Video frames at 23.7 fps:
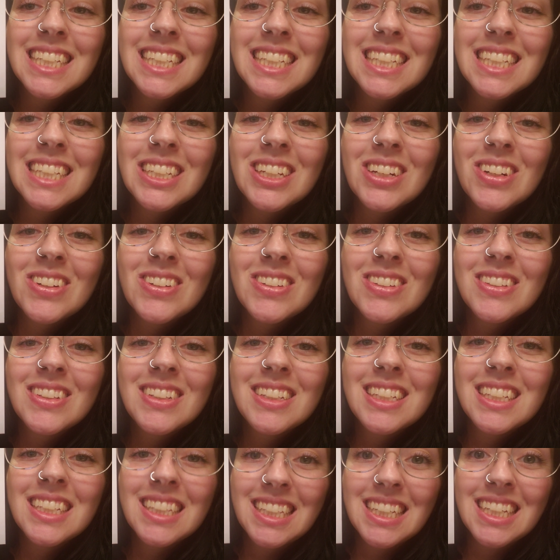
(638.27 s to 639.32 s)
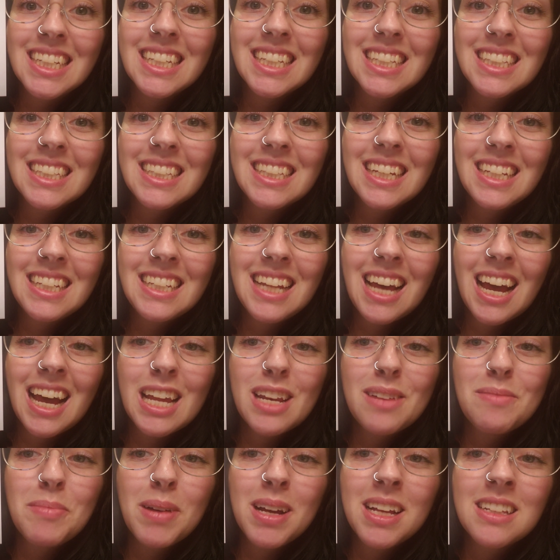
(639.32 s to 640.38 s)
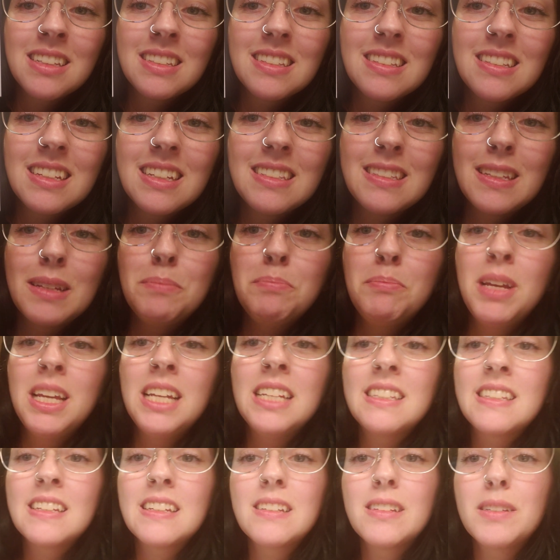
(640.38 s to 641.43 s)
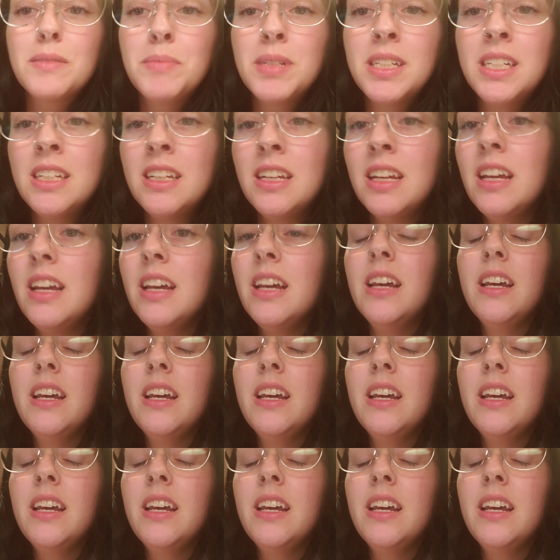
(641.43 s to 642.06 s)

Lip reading: you know, to this in 9 months. It's amazing to me.